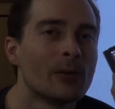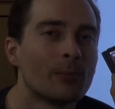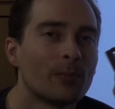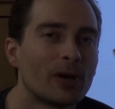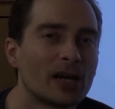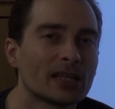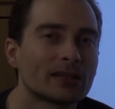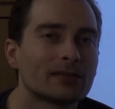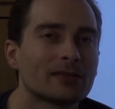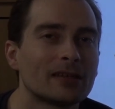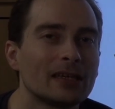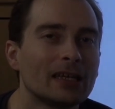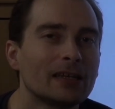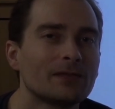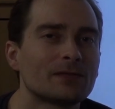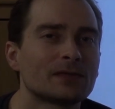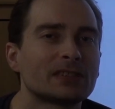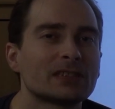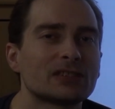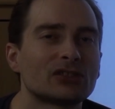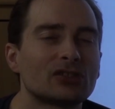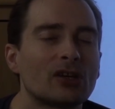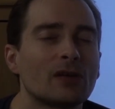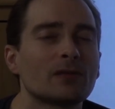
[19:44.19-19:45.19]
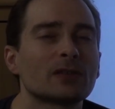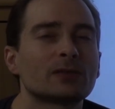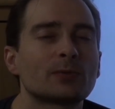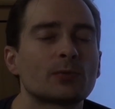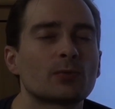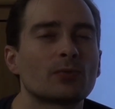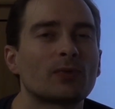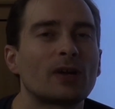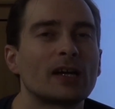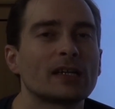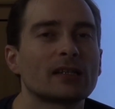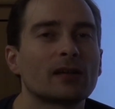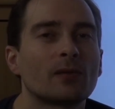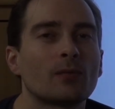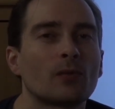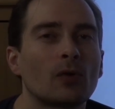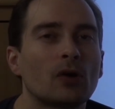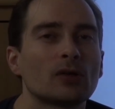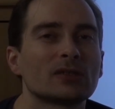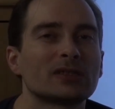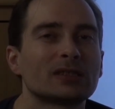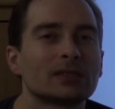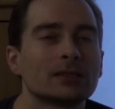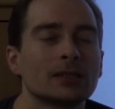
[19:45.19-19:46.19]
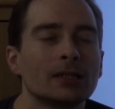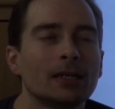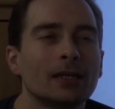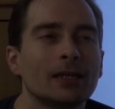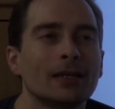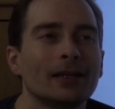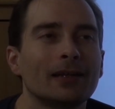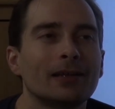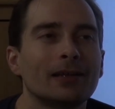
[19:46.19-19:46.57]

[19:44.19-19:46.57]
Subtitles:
But if the service provider was,